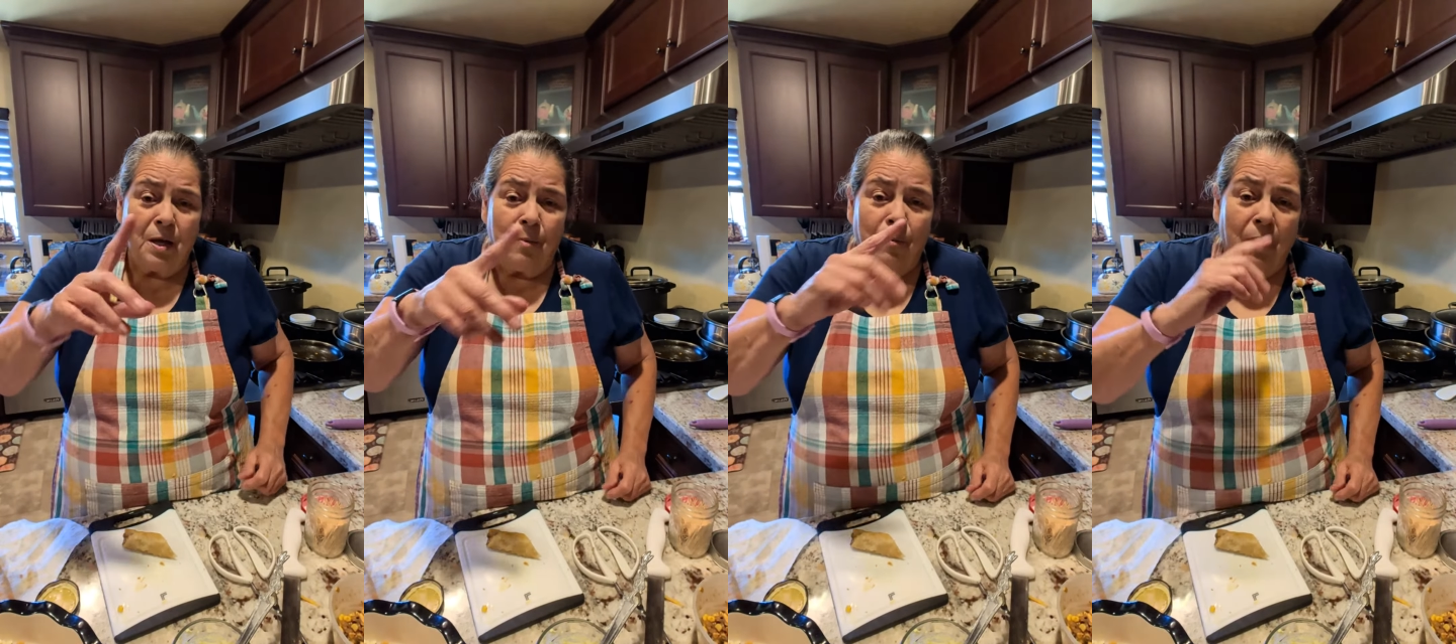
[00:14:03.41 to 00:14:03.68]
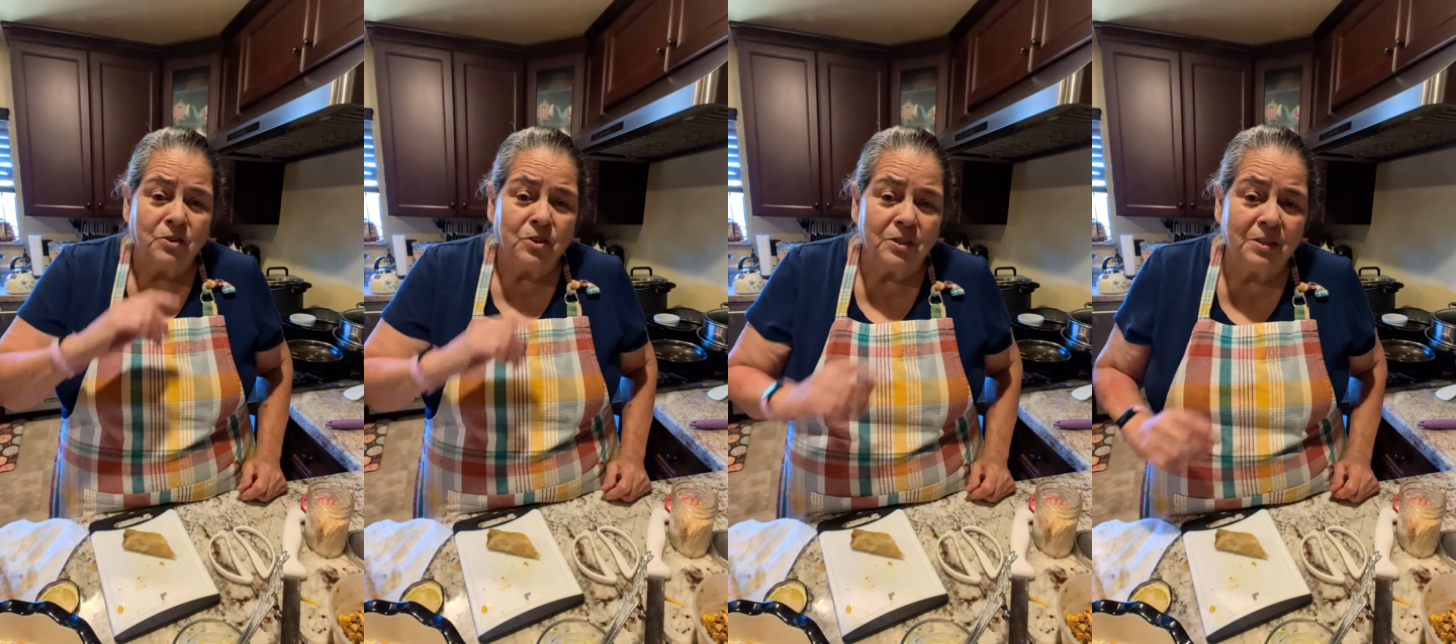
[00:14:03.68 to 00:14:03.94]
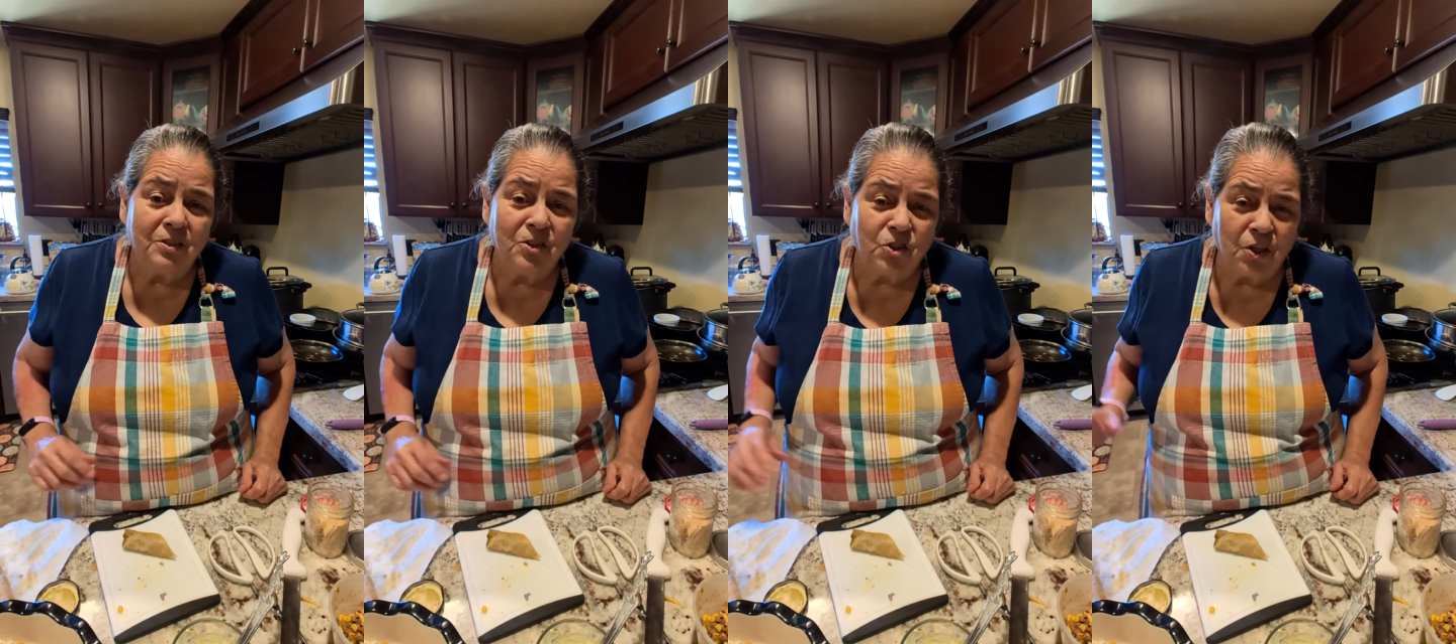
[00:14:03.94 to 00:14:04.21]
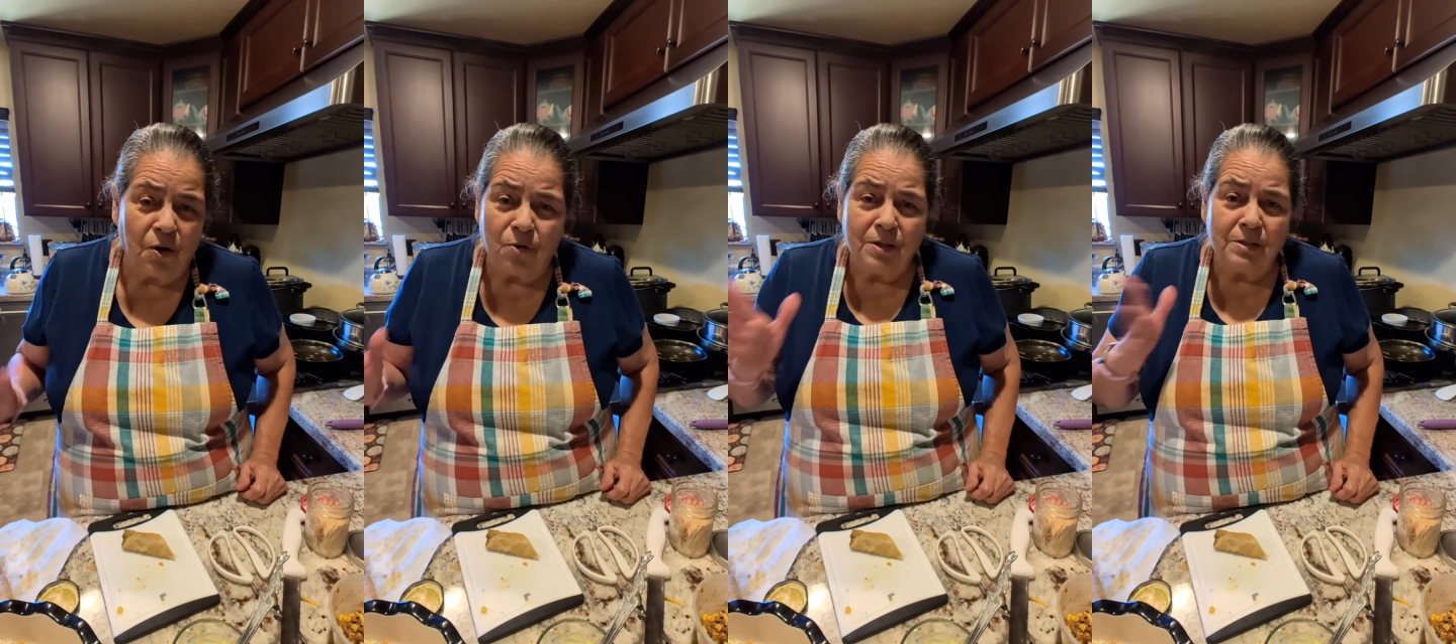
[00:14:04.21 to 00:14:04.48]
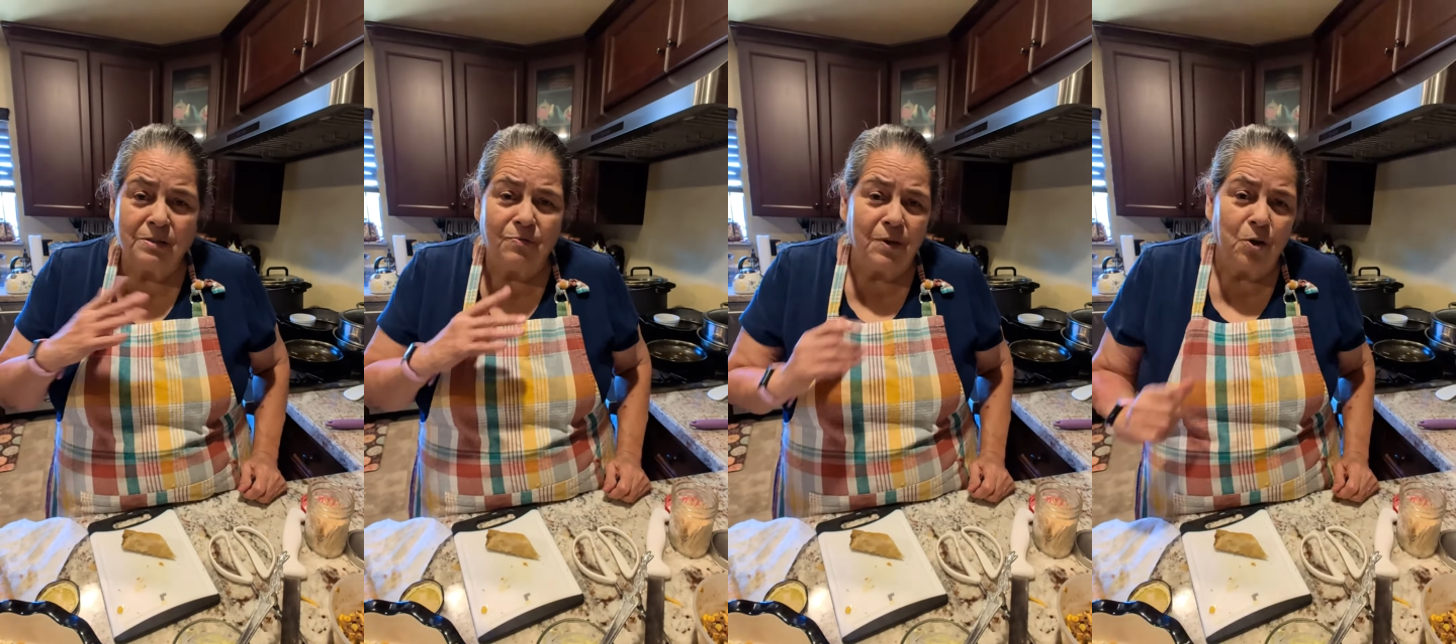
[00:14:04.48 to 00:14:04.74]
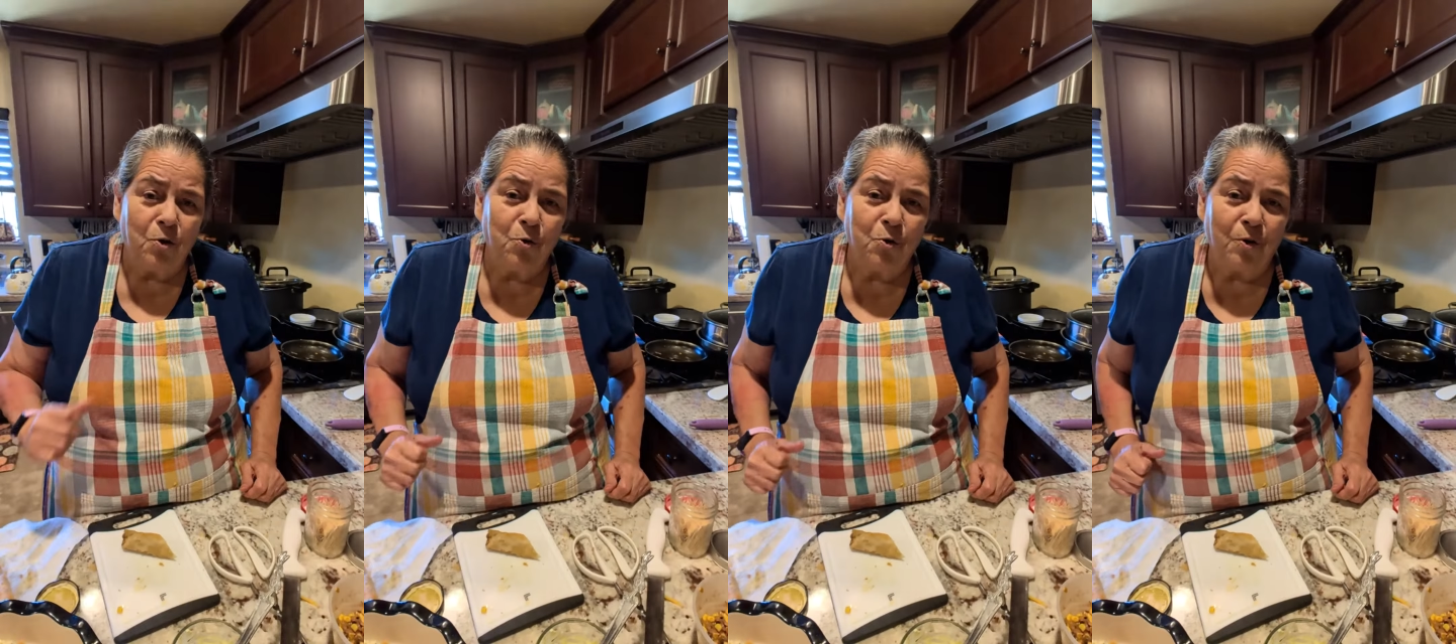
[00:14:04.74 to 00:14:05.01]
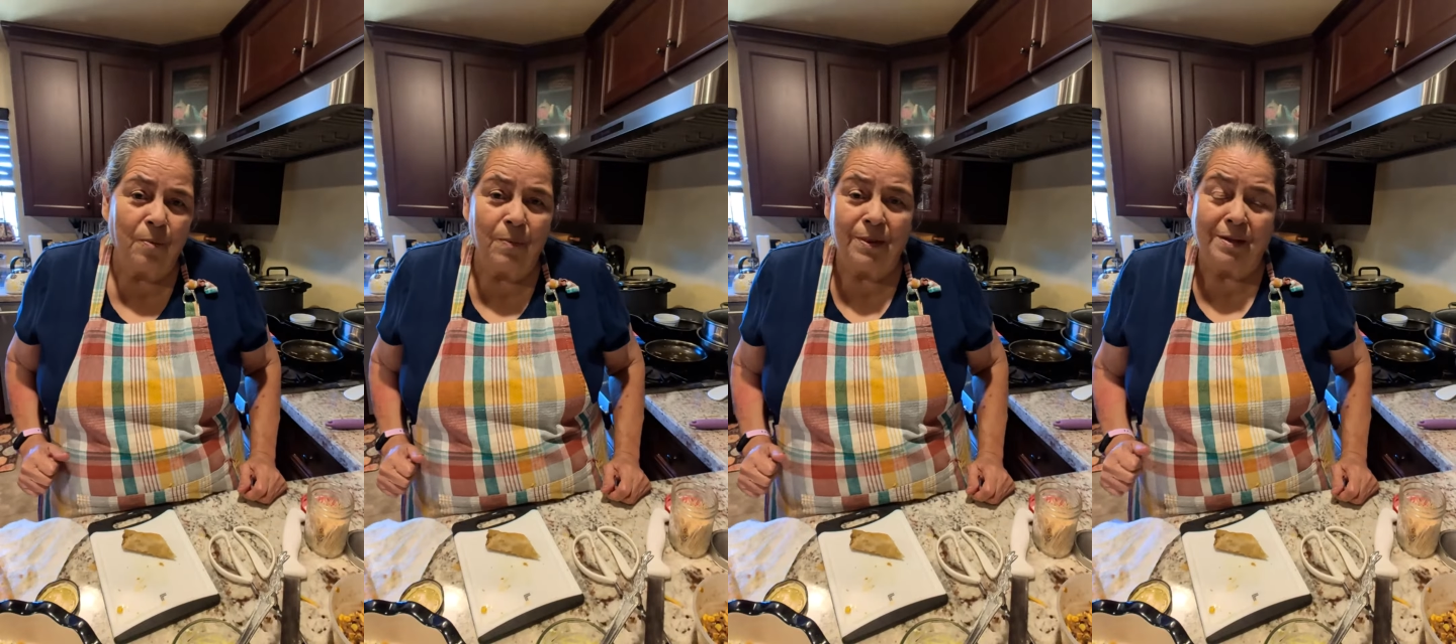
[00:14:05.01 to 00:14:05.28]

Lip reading: I just share this video to them and